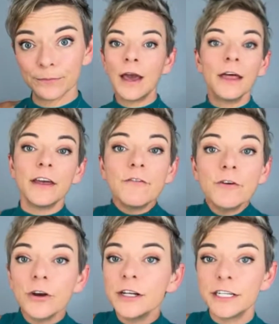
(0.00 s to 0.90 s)
They've
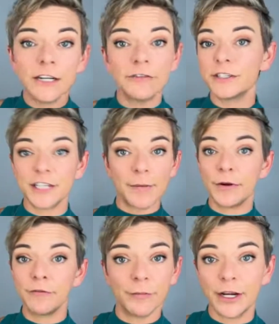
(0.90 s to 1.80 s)
agreed to give the same
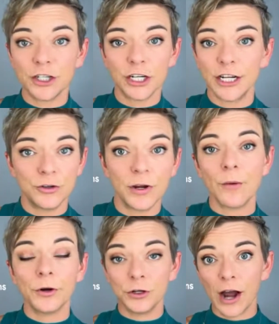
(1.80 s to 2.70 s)
information as you get
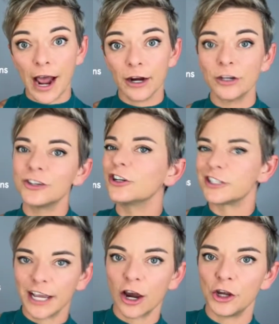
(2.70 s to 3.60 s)
when you're hired, just
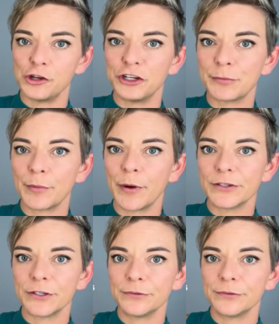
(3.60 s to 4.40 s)
like our union's proposal.